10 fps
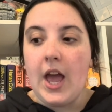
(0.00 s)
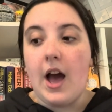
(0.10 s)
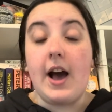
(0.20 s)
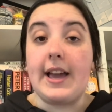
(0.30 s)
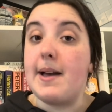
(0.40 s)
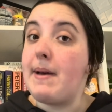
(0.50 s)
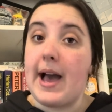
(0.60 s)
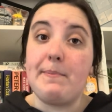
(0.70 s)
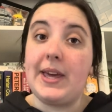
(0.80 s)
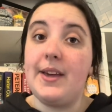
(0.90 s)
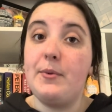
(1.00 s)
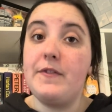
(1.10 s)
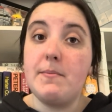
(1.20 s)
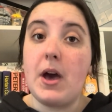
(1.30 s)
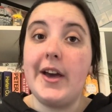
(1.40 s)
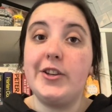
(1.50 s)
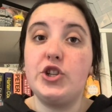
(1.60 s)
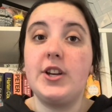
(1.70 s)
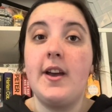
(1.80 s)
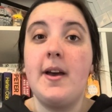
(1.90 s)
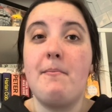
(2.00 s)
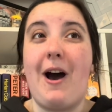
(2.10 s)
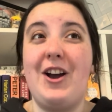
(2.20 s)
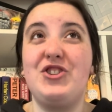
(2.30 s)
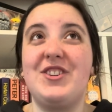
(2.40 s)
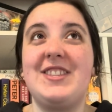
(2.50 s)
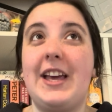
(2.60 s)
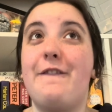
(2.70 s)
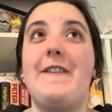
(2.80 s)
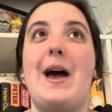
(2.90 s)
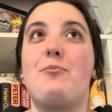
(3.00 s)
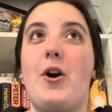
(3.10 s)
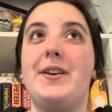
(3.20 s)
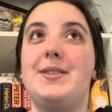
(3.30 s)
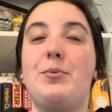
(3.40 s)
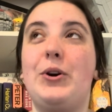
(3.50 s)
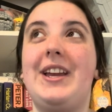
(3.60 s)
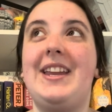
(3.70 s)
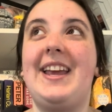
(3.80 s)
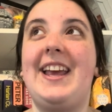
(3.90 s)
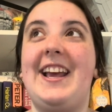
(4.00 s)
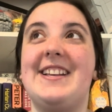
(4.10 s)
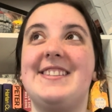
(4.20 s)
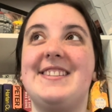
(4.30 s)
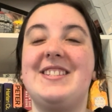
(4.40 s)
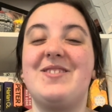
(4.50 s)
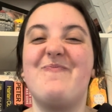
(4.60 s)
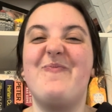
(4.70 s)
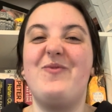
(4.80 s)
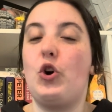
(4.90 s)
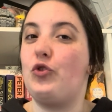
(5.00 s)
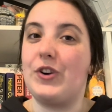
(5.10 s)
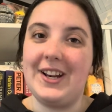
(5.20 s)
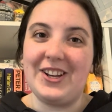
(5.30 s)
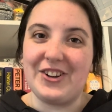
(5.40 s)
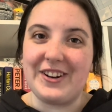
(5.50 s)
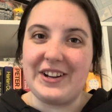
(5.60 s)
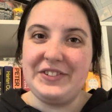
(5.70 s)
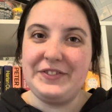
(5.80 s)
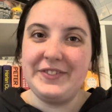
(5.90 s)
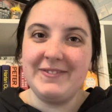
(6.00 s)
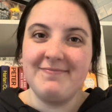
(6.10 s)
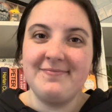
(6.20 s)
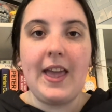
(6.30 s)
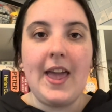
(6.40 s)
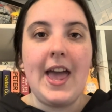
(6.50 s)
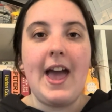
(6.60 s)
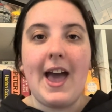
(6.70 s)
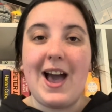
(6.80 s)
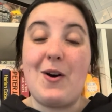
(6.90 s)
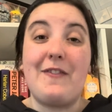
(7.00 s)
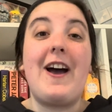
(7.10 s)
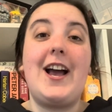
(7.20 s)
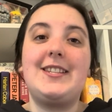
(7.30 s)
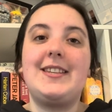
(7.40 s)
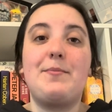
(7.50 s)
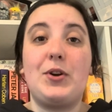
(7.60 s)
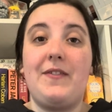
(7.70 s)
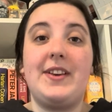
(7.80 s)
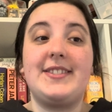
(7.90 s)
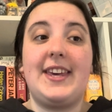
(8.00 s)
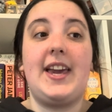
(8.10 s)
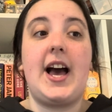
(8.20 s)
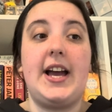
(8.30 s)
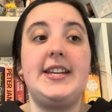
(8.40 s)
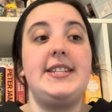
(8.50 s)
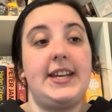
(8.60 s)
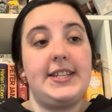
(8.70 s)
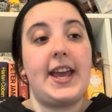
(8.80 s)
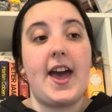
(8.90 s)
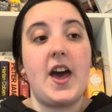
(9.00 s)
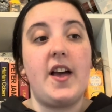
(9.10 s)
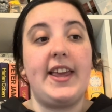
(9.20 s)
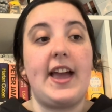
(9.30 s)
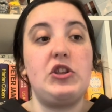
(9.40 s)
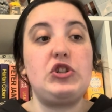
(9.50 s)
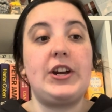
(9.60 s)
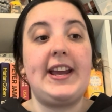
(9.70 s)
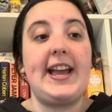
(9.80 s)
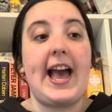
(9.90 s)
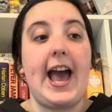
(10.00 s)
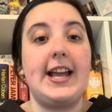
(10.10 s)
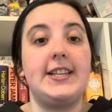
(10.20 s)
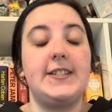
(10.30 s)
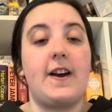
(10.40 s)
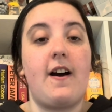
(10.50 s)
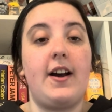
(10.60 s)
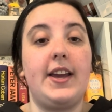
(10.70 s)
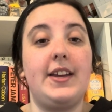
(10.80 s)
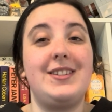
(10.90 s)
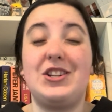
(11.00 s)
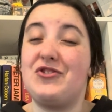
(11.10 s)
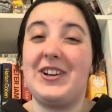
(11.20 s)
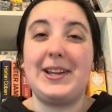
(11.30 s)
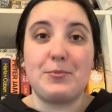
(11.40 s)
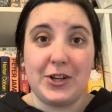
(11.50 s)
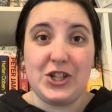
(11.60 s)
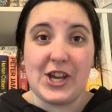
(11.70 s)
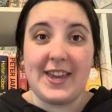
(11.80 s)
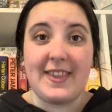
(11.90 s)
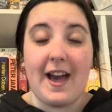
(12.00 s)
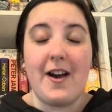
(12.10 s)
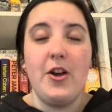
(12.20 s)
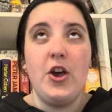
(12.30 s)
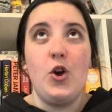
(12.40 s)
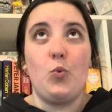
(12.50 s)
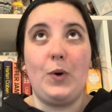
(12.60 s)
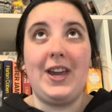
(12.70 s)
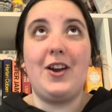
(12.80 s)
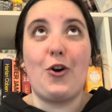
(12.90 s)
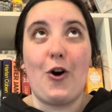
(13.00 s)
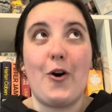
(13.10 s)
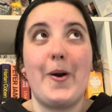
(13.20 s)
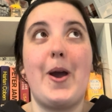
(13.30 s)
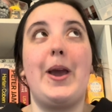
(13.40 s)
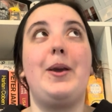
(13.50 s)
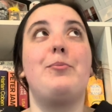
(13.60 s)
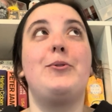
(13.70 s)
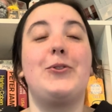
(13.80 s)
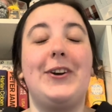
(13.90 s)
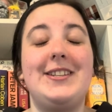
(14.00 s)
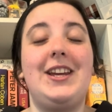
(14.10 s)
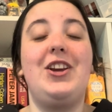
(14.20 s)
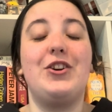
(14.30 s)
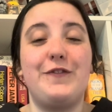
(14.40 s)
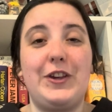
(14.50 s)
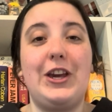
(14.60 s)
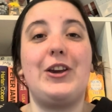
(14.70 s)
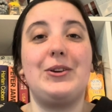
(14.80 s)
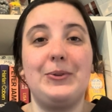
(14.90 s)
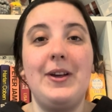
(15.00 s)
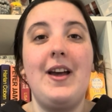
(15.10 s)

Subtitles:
I am happy with the merch, but I just think for that price point, it's not really good enough. However, as I said previously, I did get early entry and I did really appreciate that. We got a pretty good view